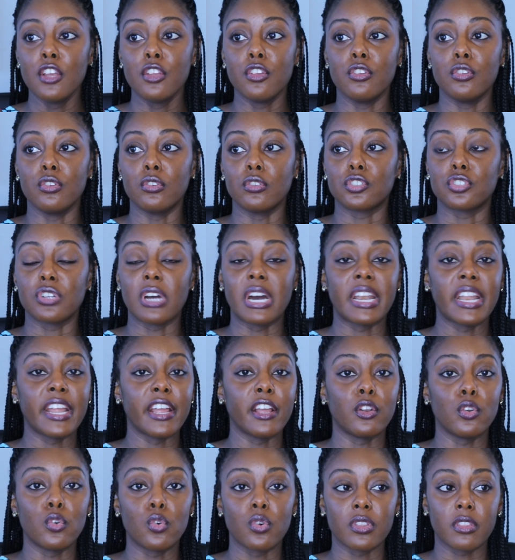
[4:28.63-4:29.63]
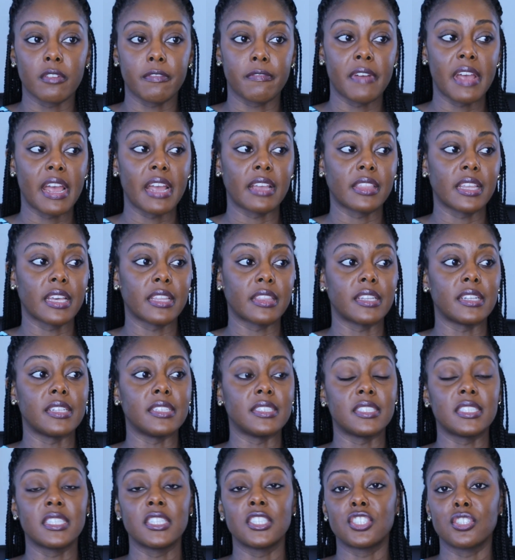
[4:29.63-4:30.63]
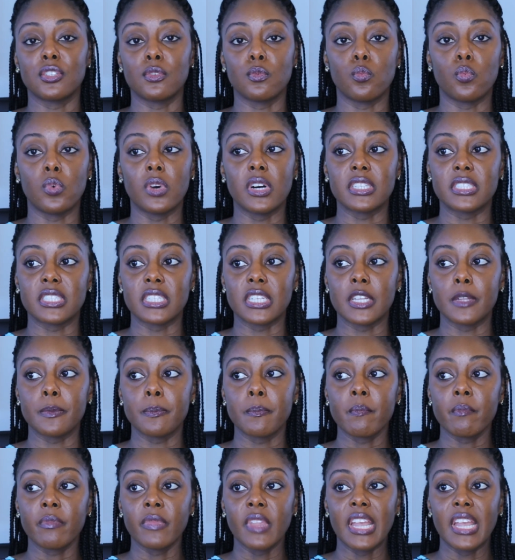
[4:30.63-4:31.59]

you know, try to ignore the fact that the decision wasn't,